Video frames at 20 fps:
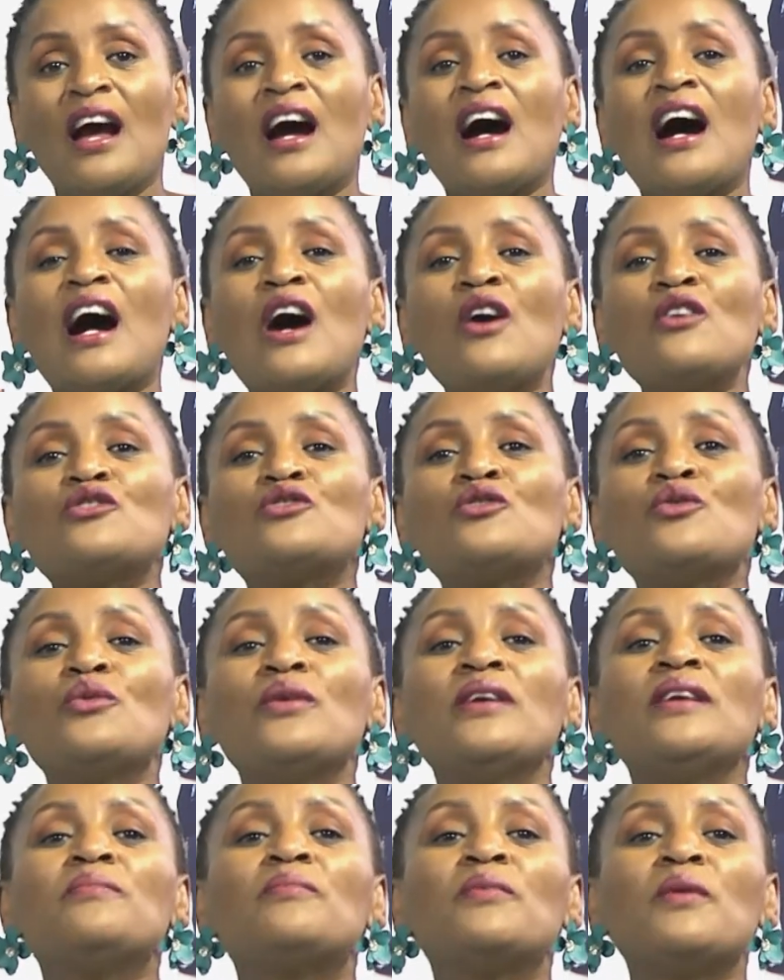How do
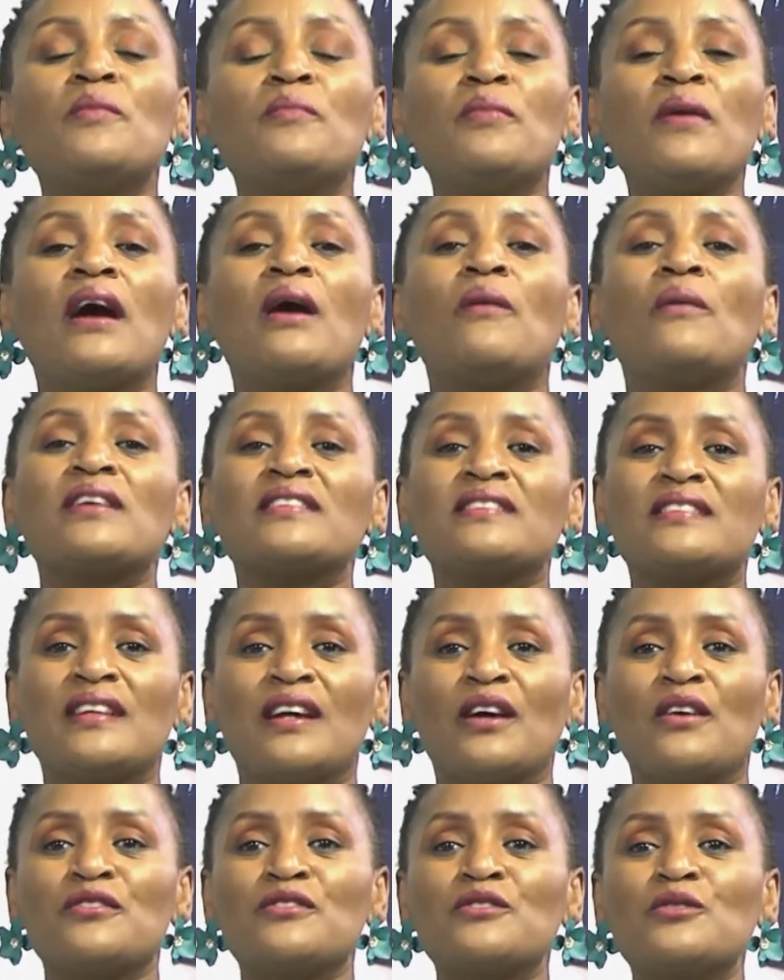we prepare
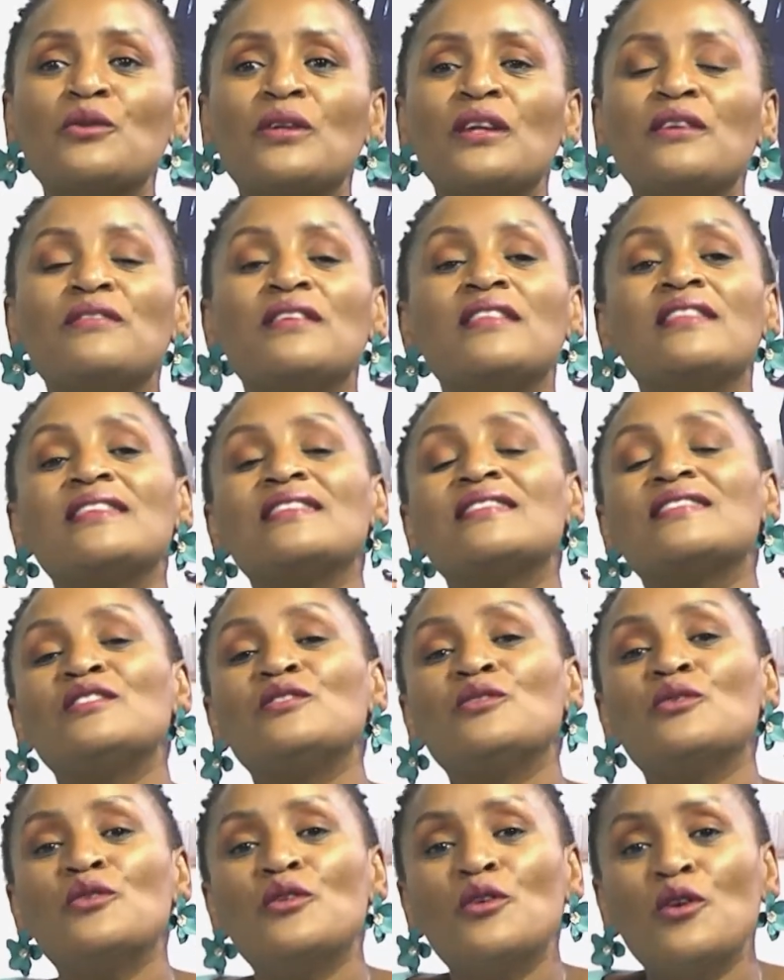ourselves to live in this
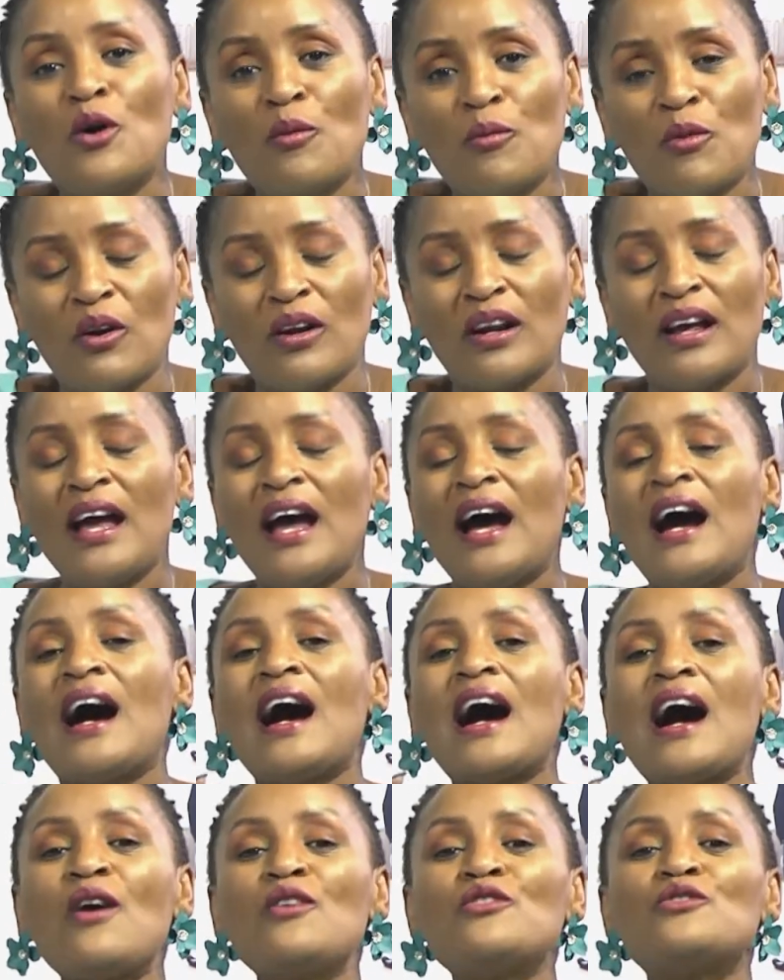new normal?
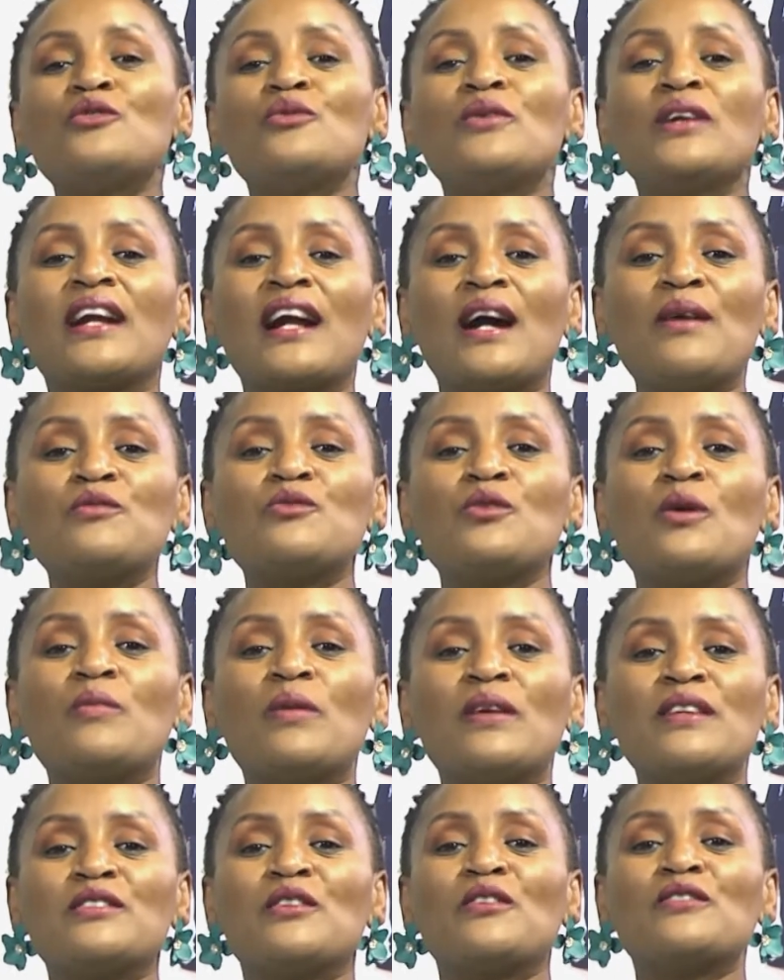How do we come to a
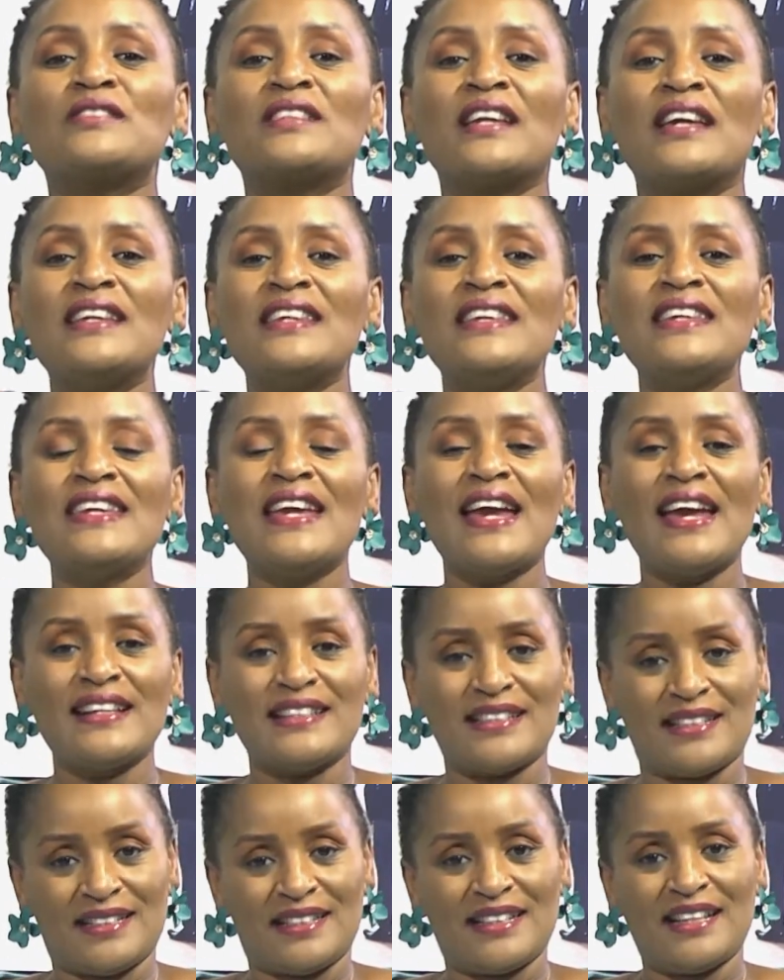place of saying,
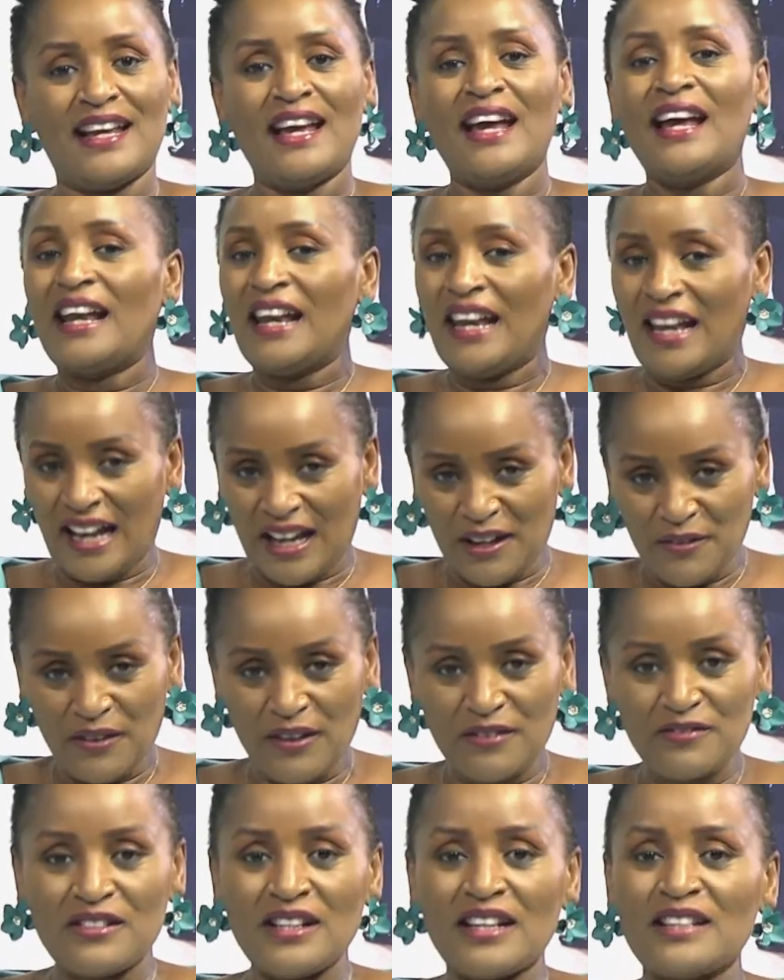yes, life
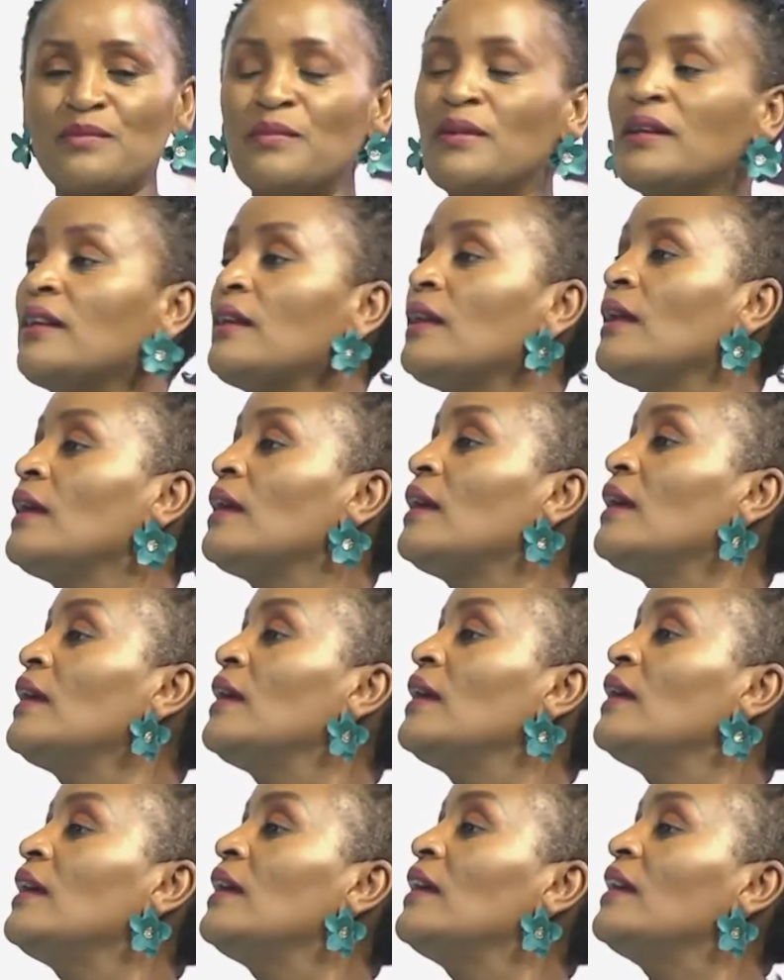has just been
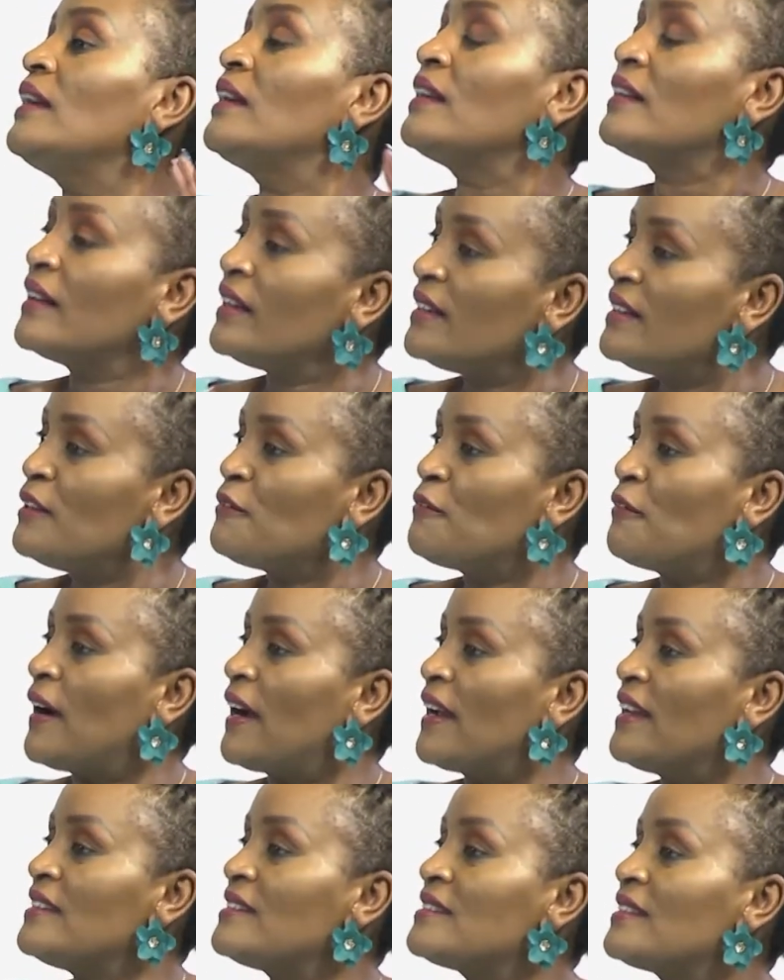
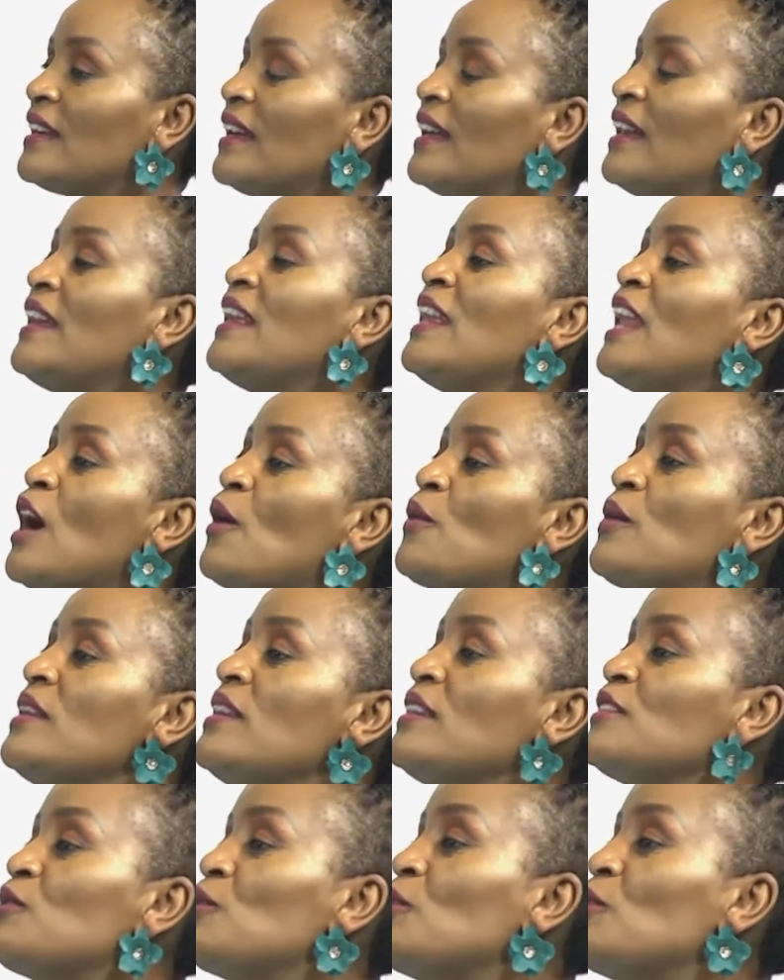redefined. Now we need to